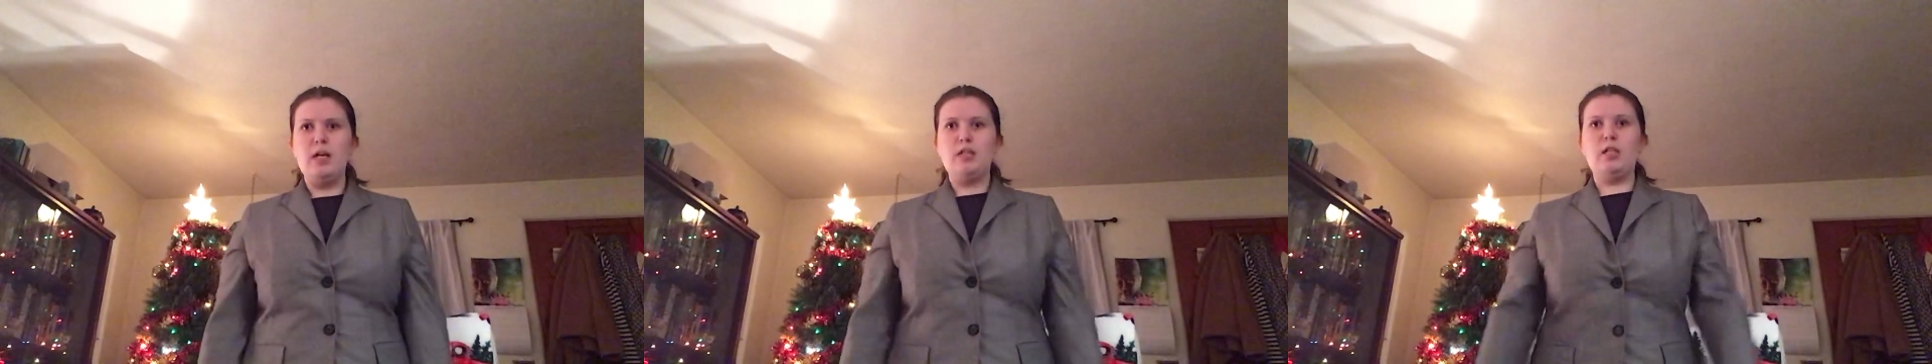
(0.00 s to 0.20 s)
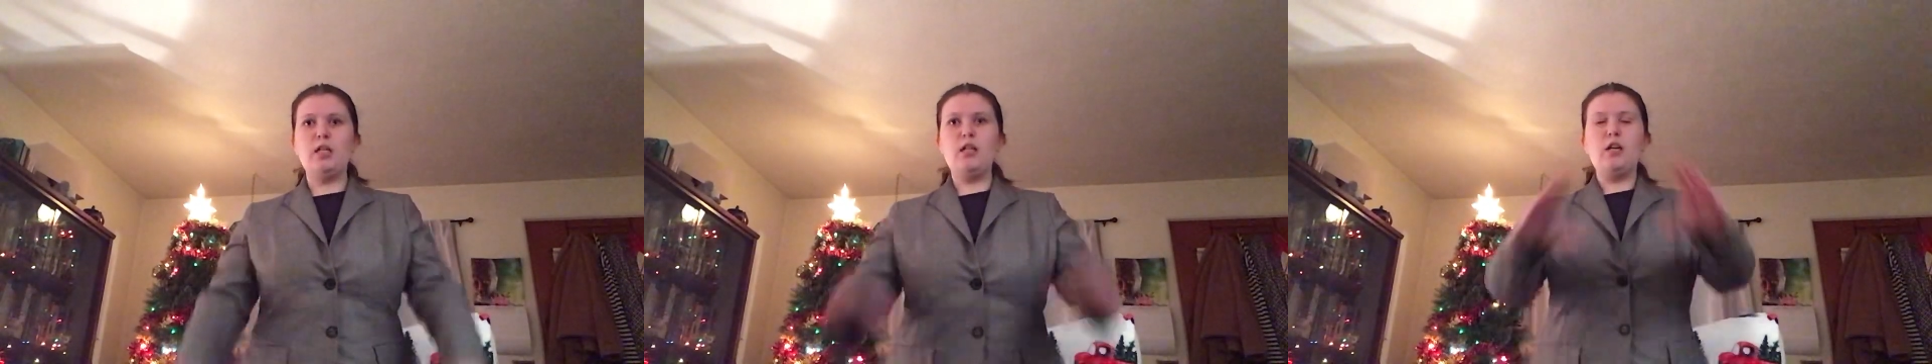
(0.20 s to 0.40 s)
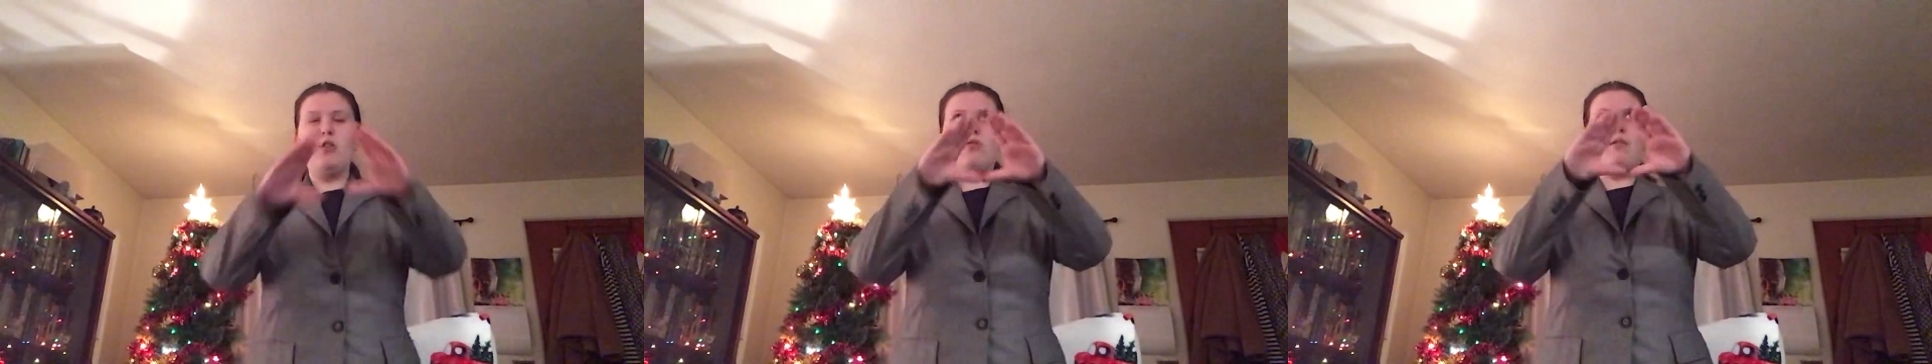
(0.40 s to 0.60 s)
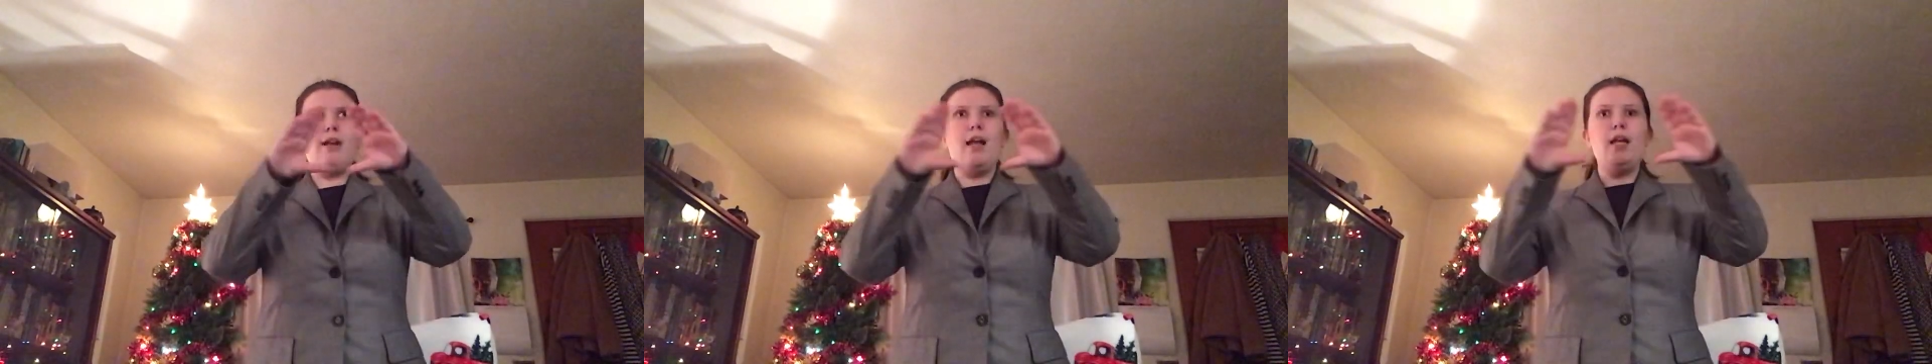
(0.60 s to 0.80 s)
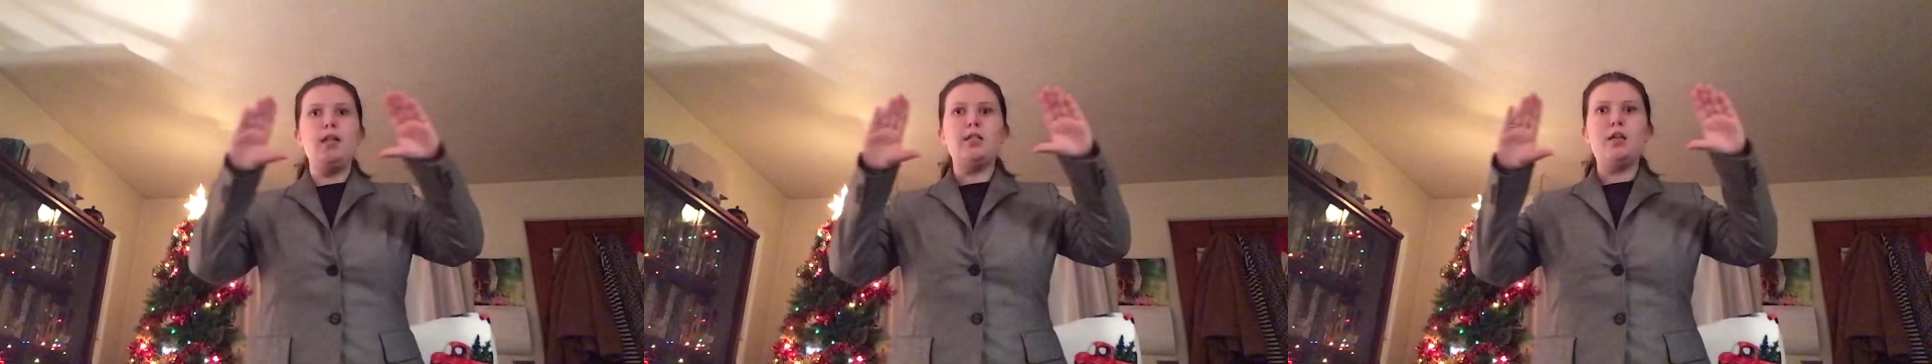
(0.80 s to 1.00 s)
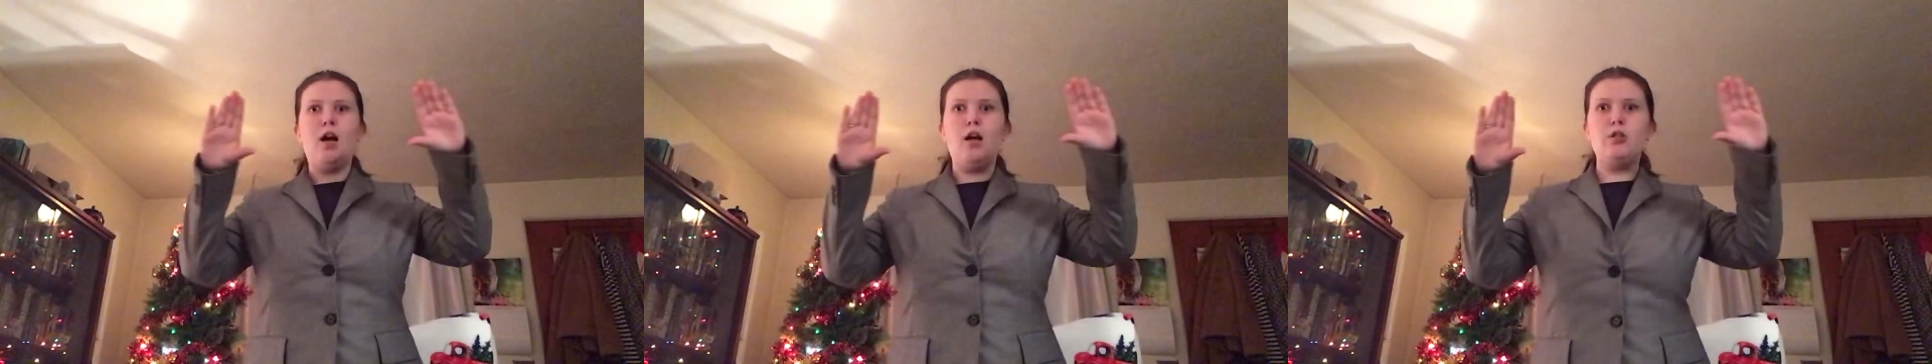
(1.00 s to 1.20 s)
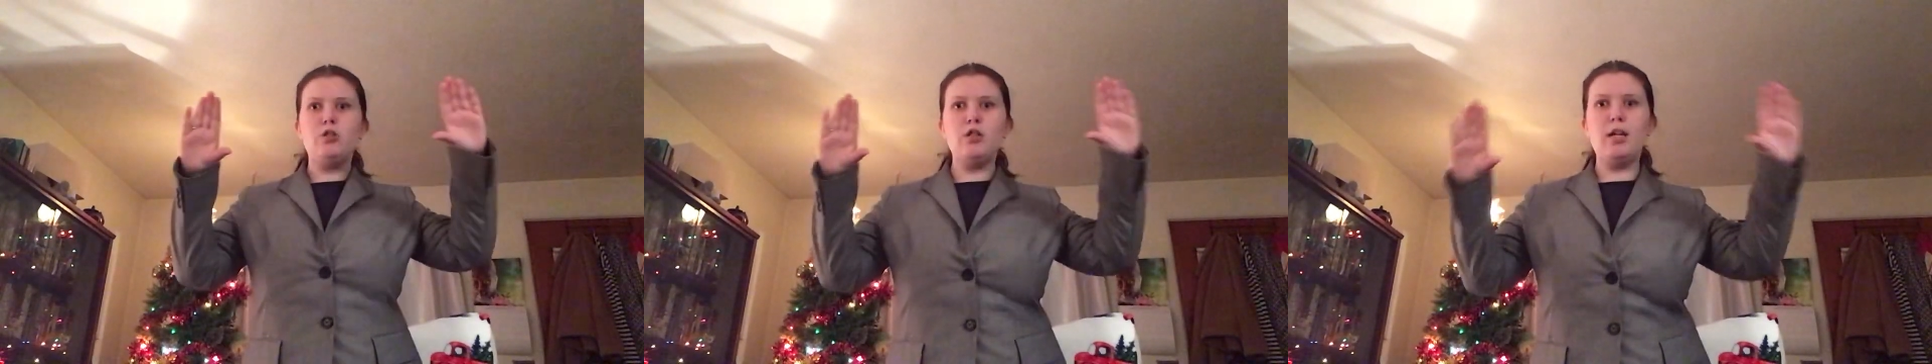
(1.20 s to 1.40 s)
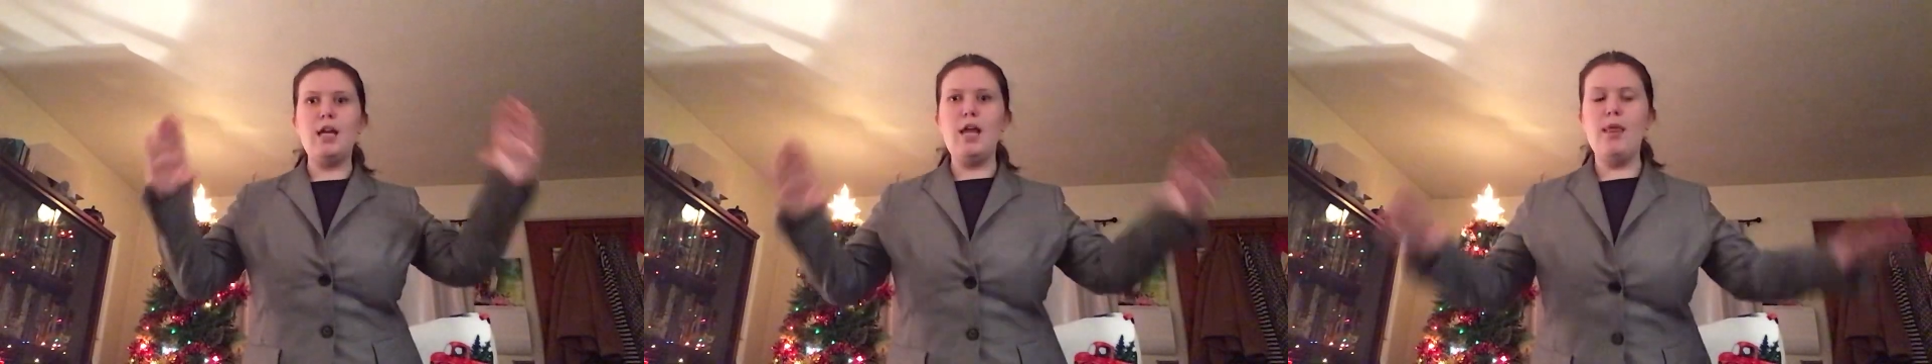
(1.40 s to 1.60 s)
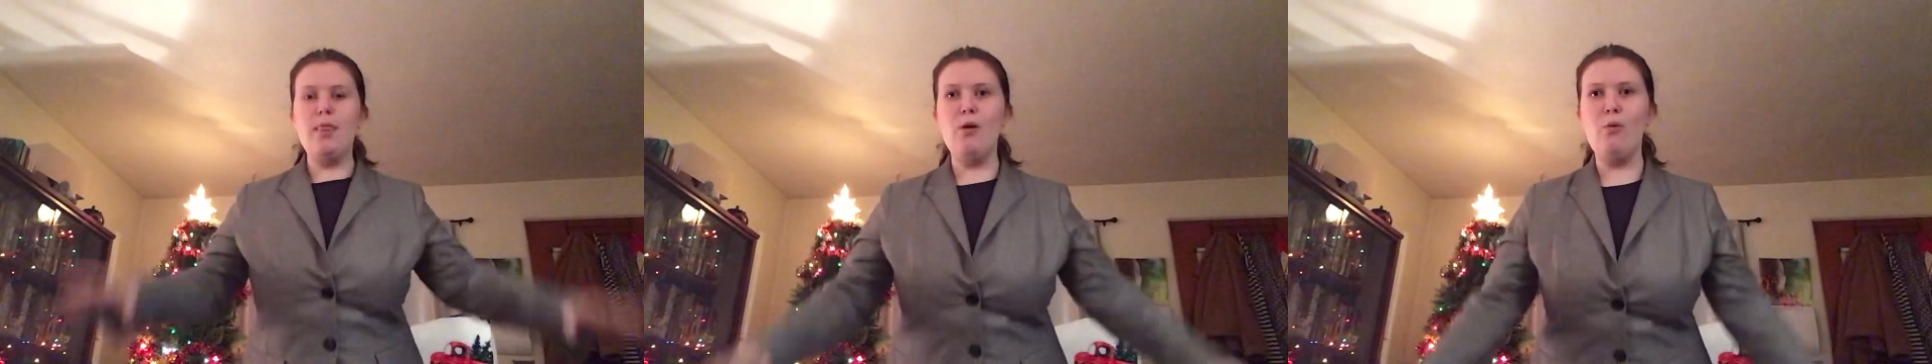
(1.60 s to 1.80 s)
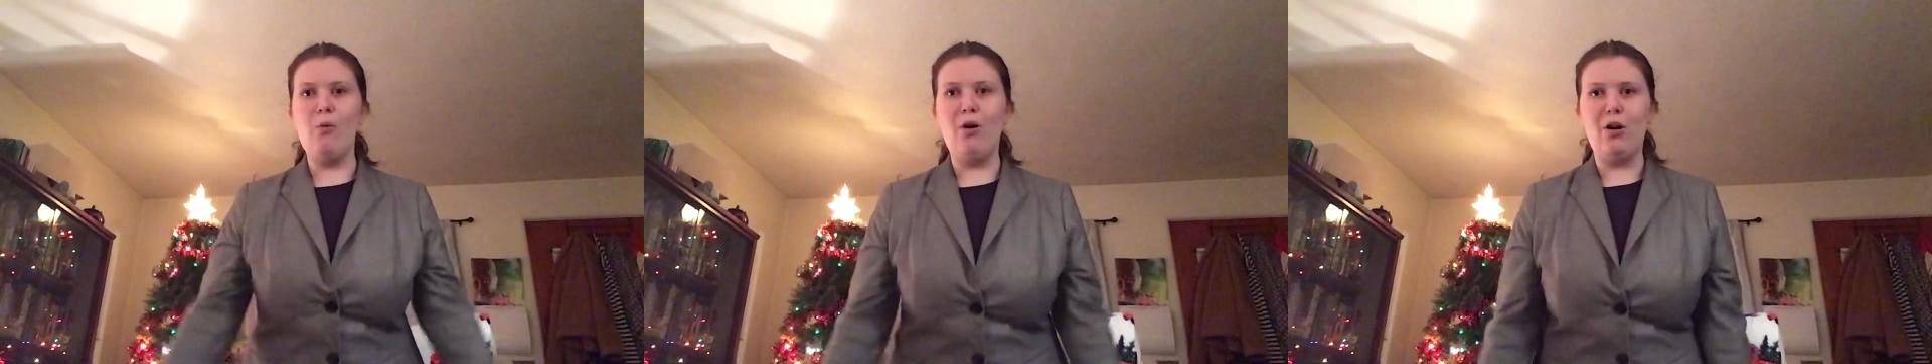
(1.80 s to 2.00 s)
to the greatest country in
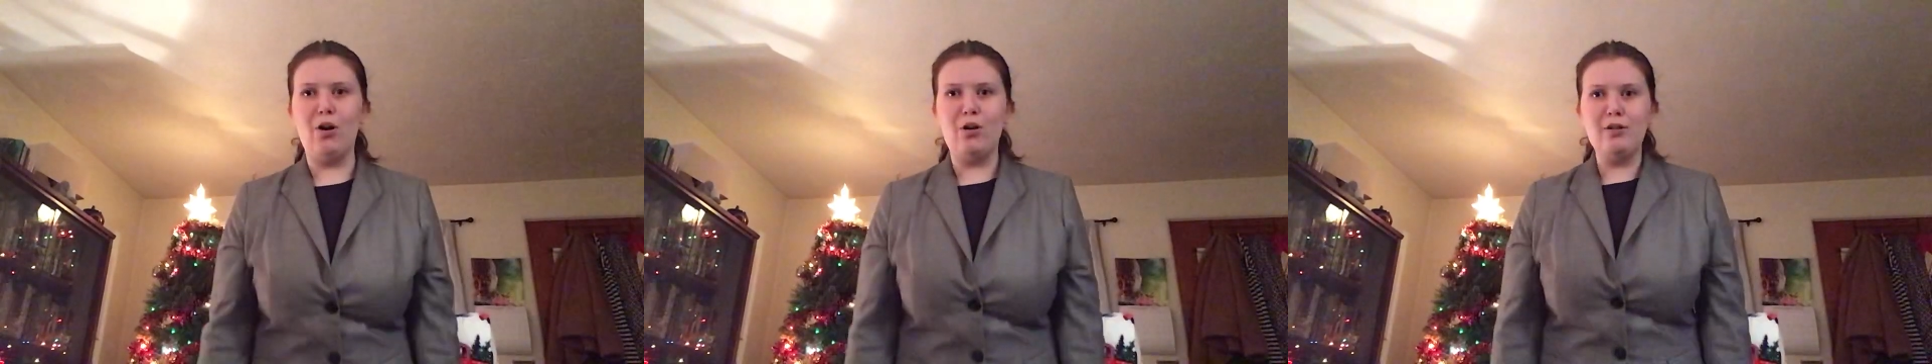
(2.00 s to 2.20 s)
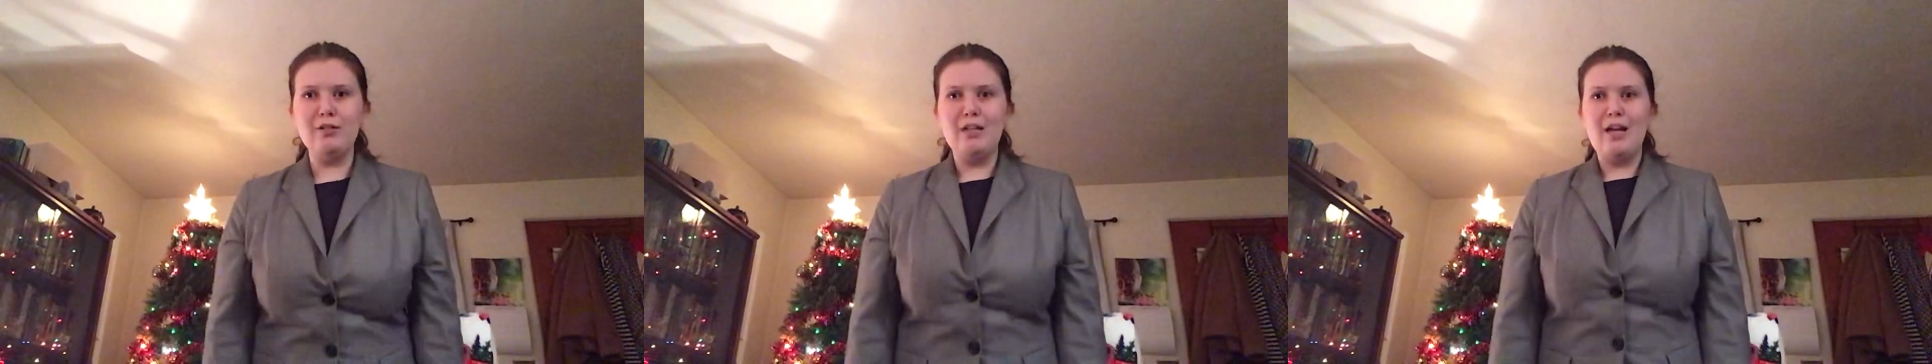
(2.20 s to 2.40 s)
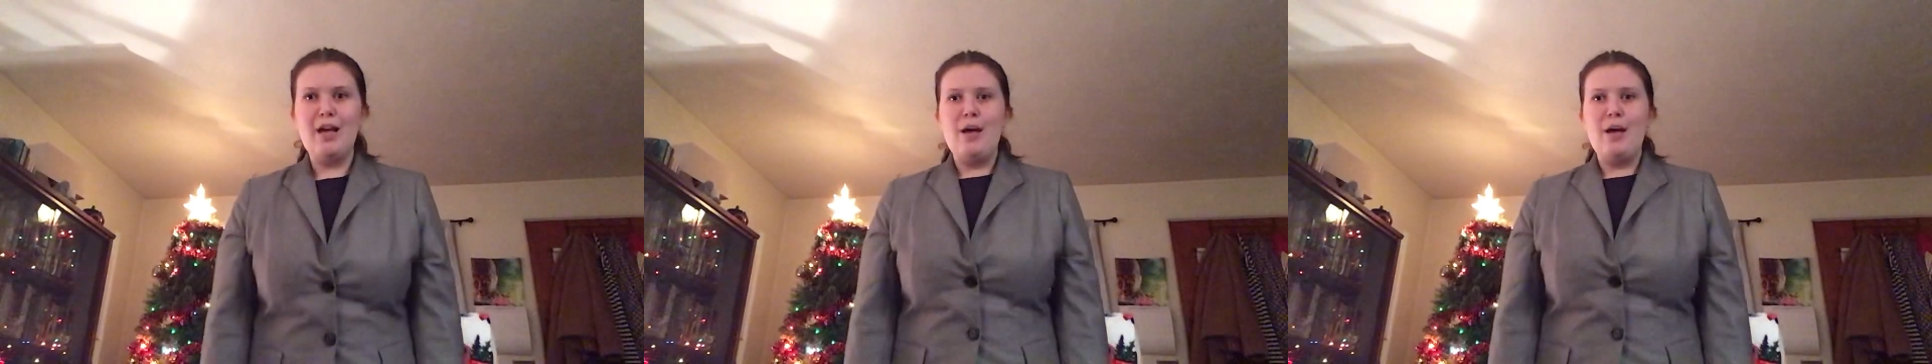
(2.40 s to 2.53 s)
the world.